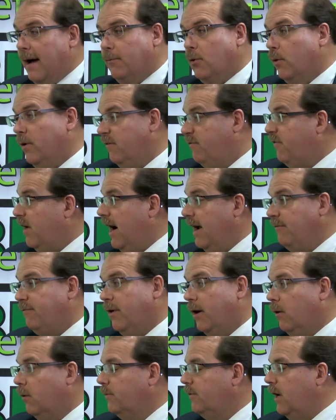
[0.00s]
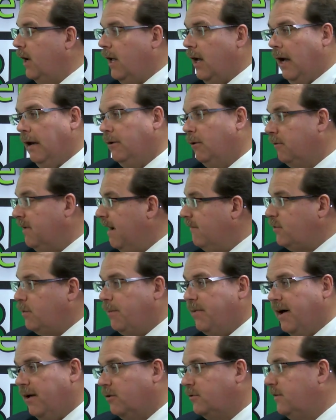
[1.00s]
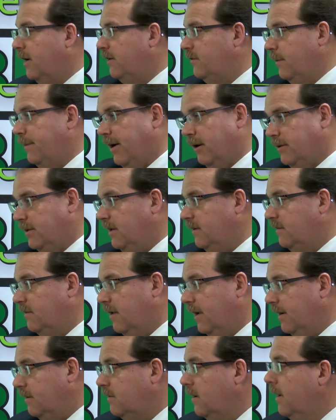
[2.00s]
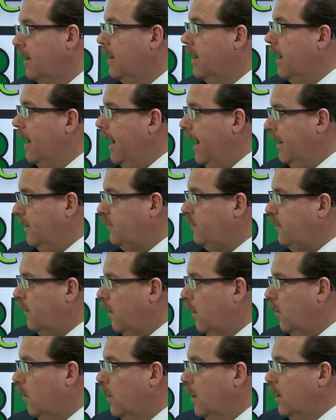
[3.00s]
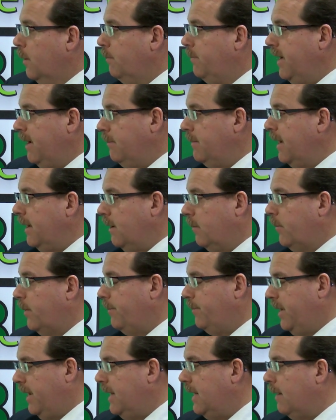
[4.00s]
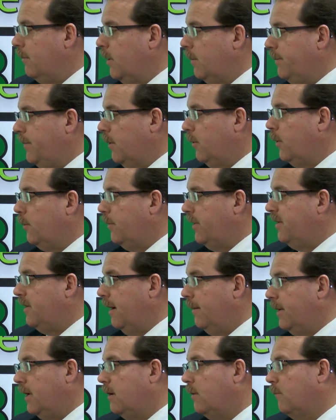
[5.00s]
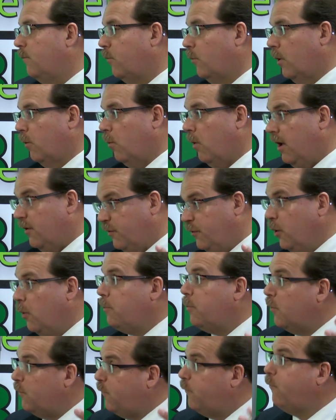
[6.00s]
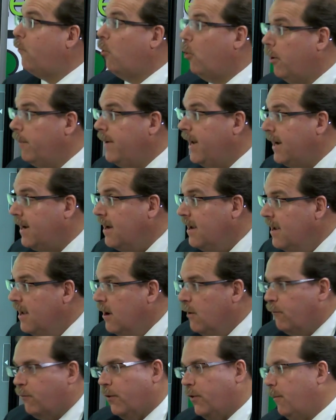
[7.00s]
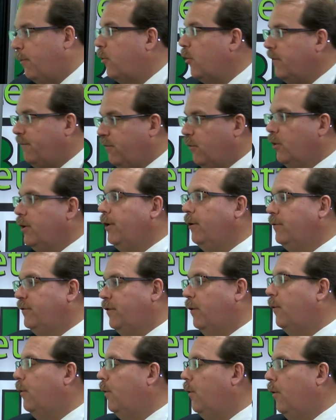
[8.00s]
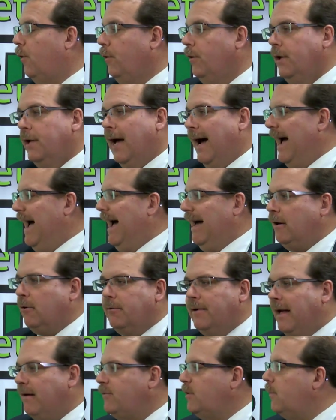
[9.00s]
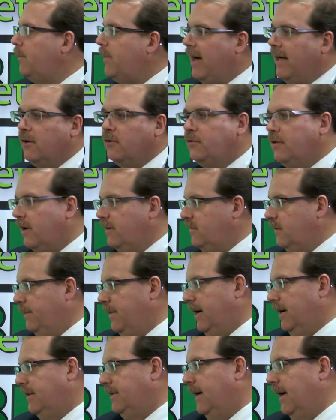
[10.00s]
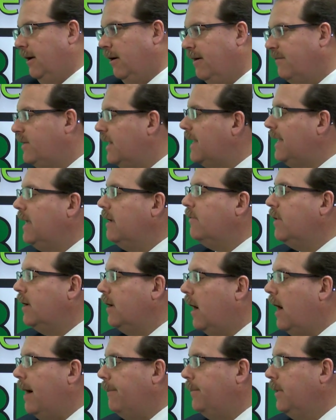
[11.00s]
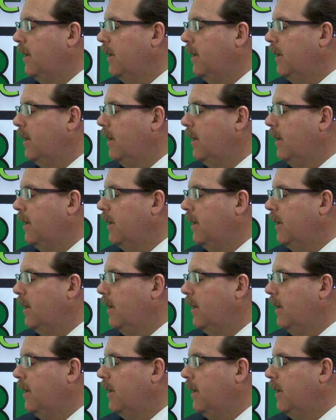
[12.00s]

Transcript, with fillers: FIBO and FIFO. I don't have to apologize about these things. And so being made, being able to build a retirement income floor while still performing mm -hmm. for the portfolio as a whole, I don't have to apologize about that. I don't have to give mm -hmm. it mm-hmm.